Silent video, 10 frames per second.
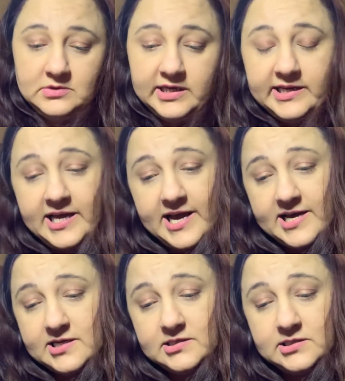It
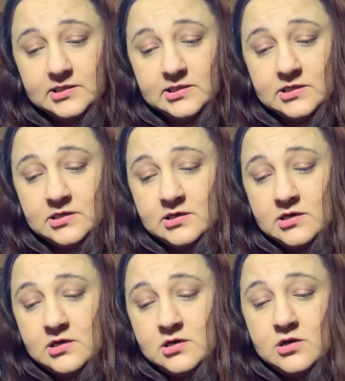has
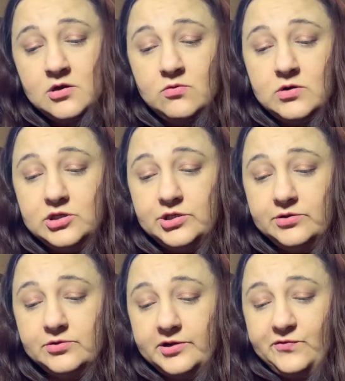one, two,
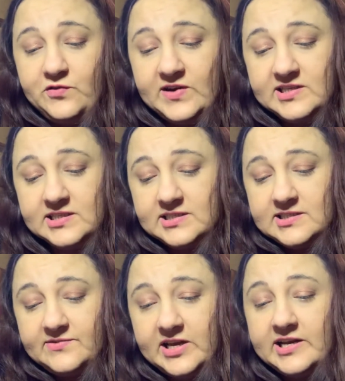three, four, five, six,
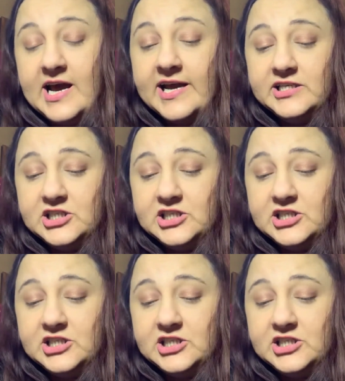seven, eight, nine